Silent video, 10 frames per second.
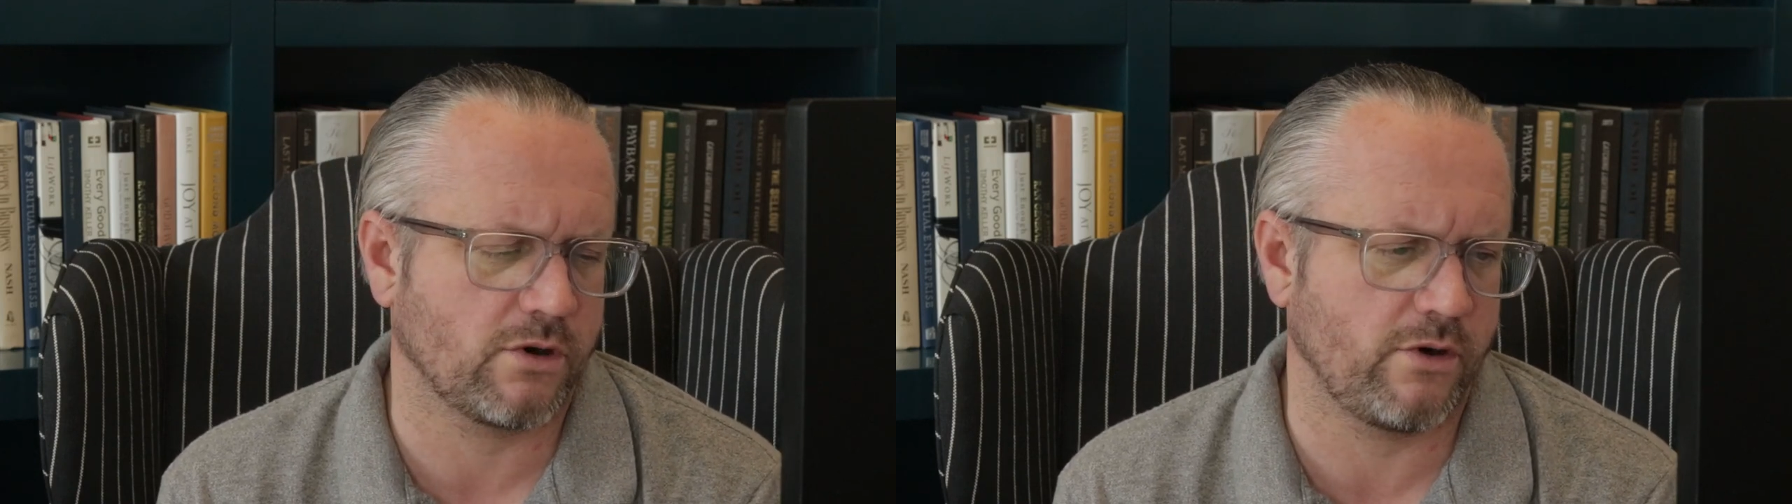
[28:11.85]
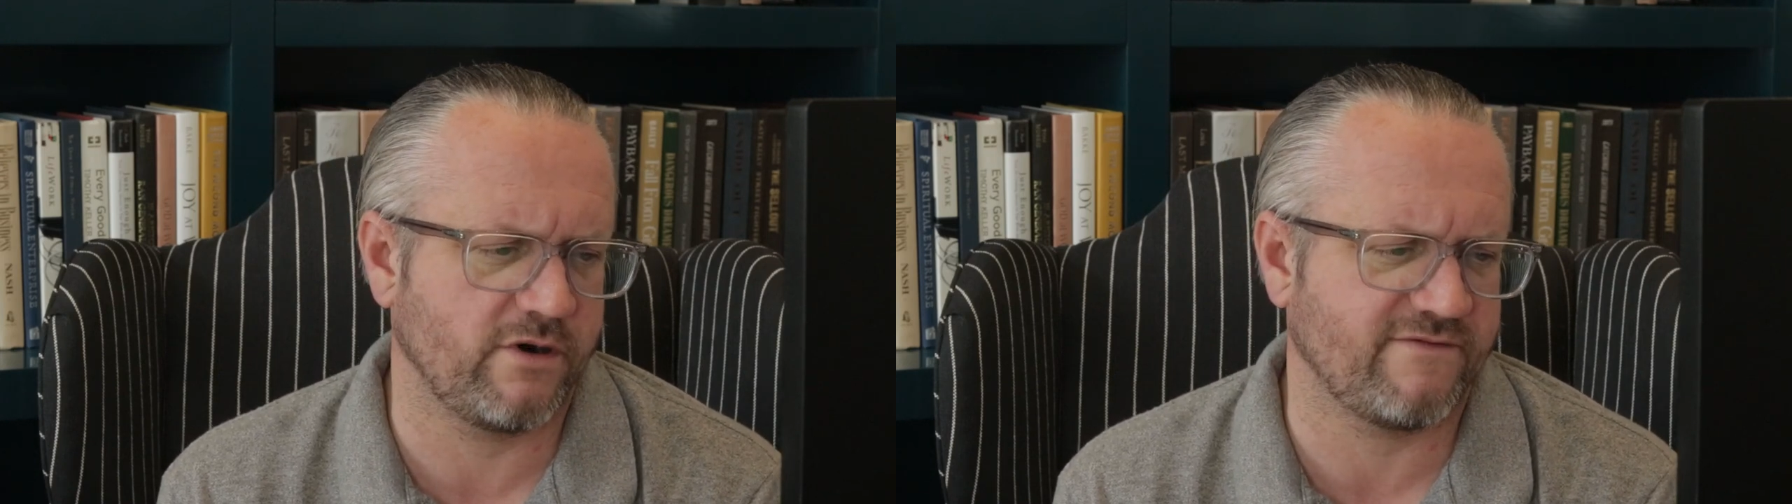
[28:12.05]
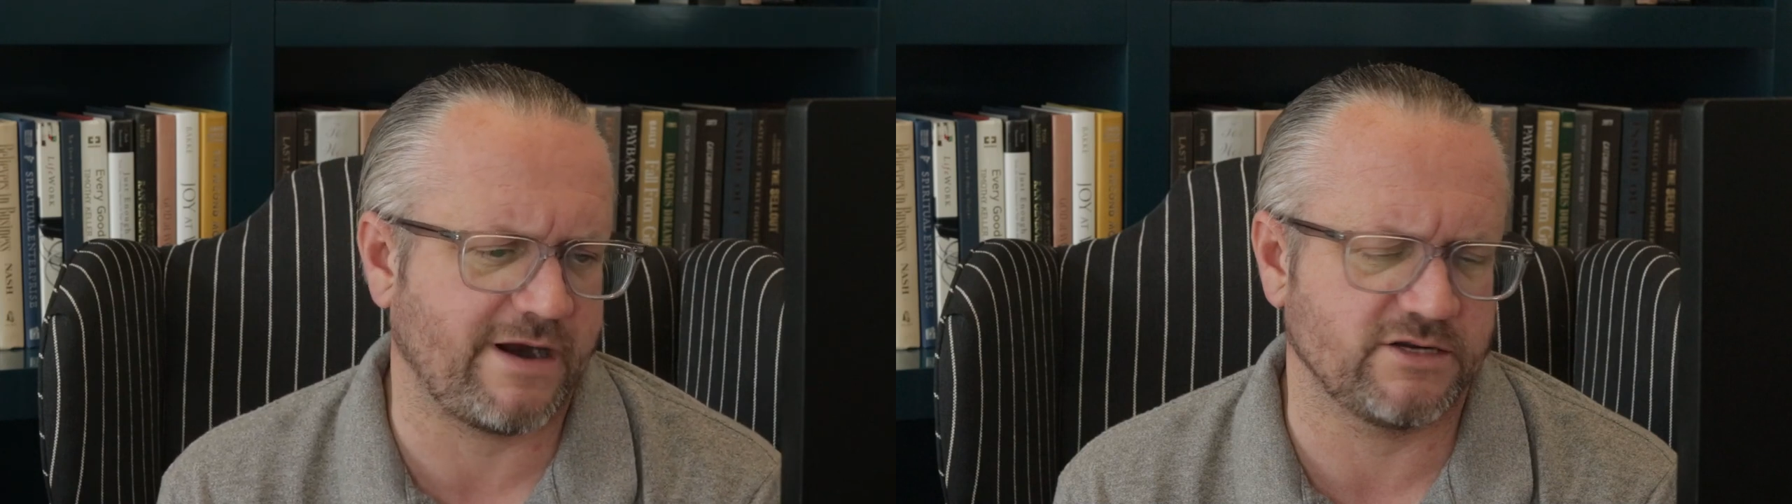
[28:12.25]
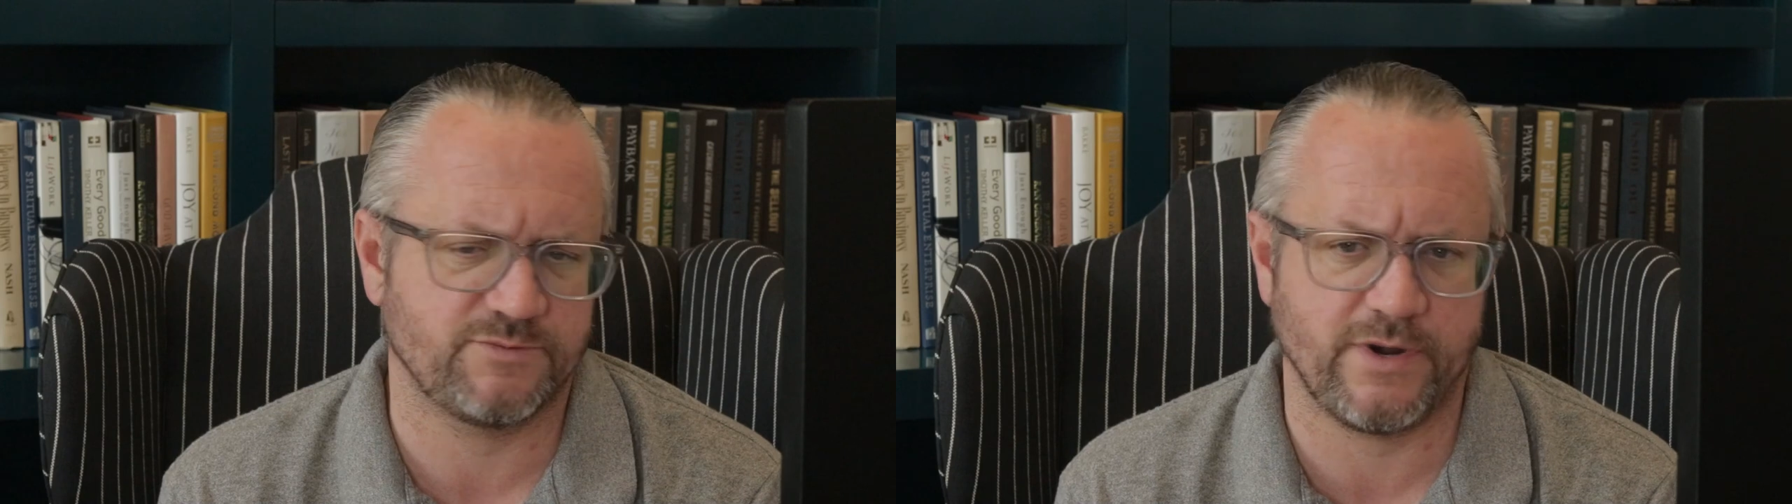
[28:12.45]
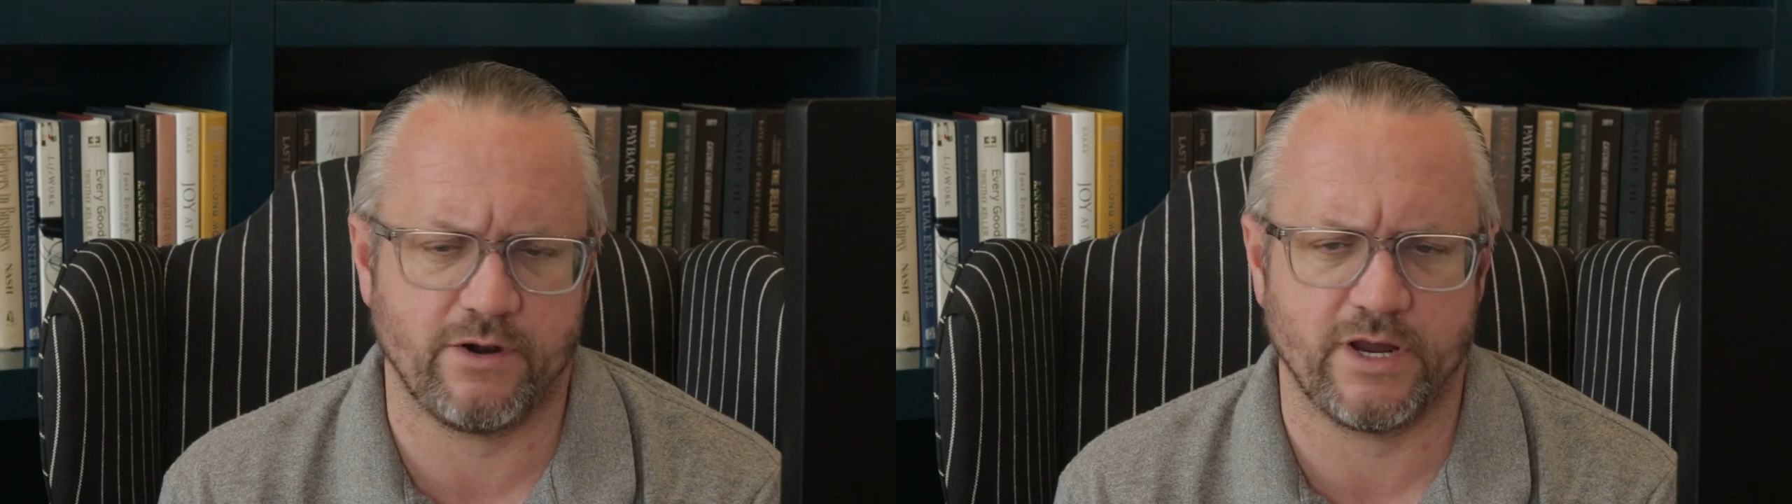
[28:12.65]
coronavirus
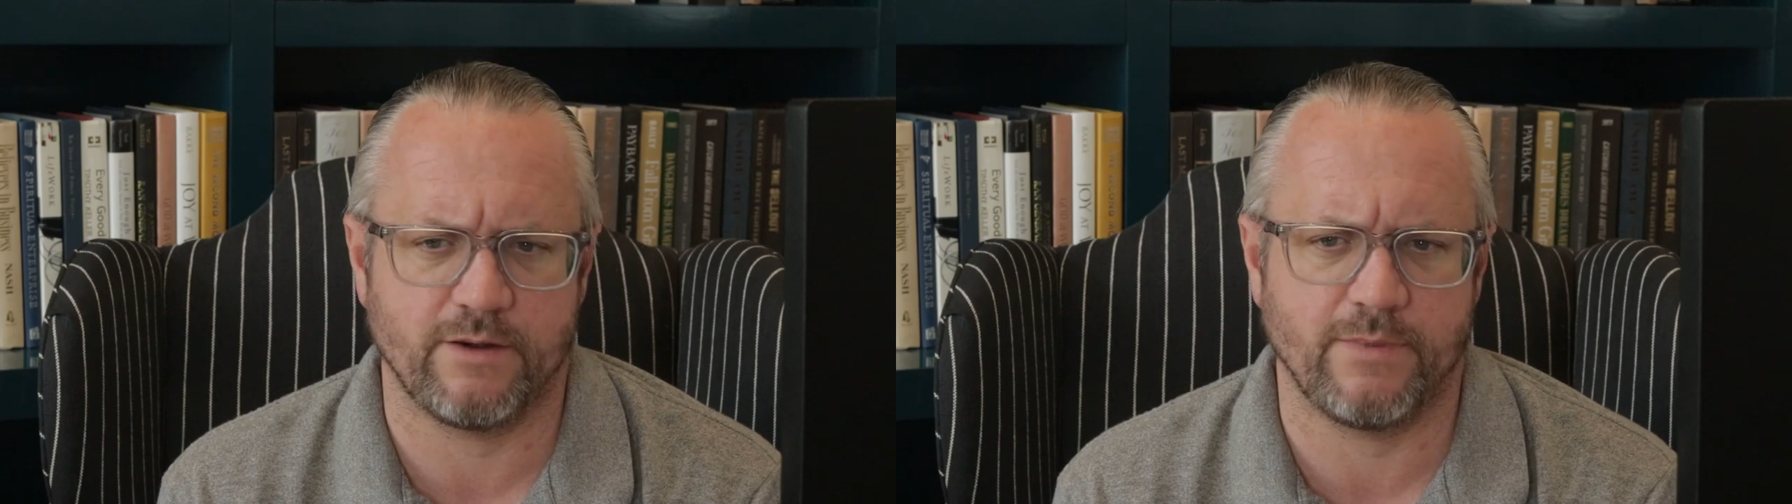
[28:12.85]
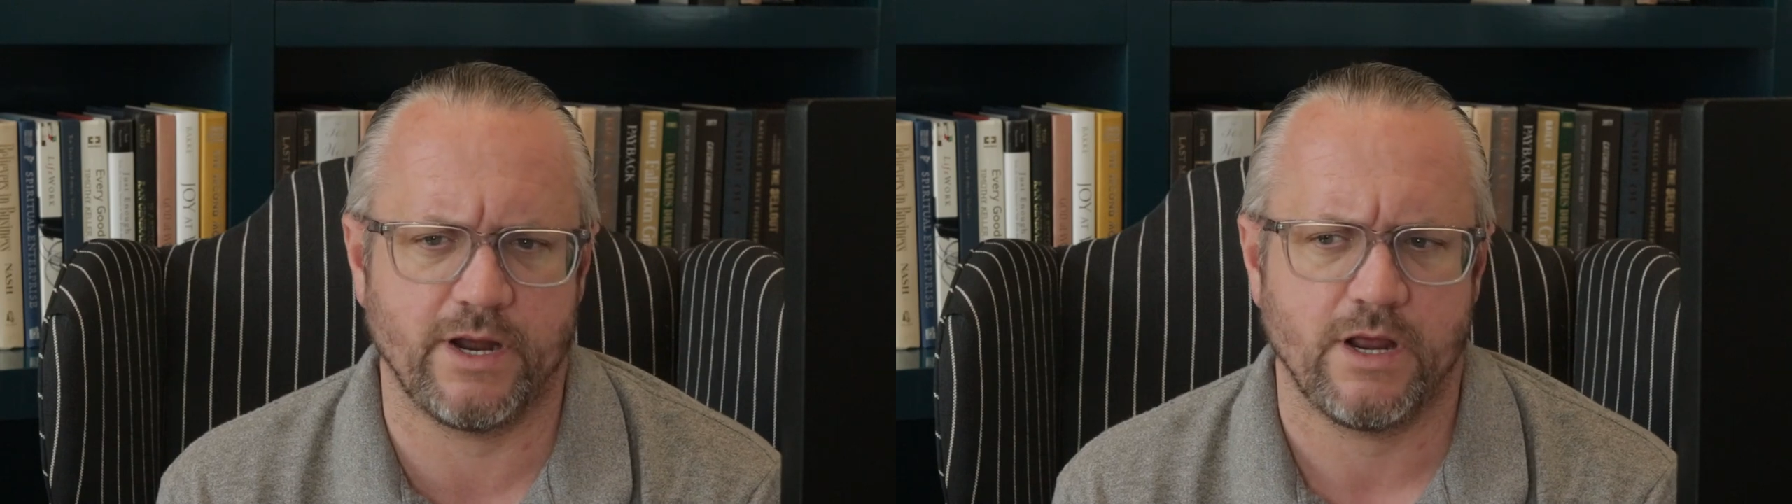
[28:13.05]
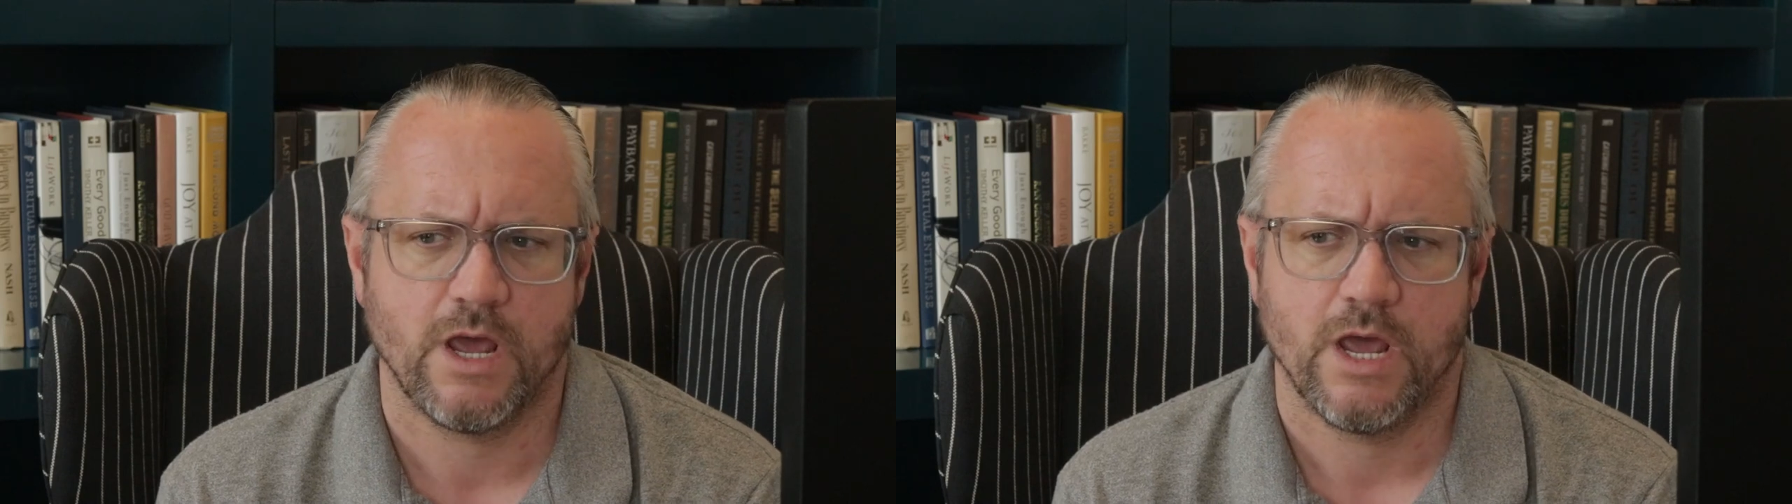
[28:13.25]
period, but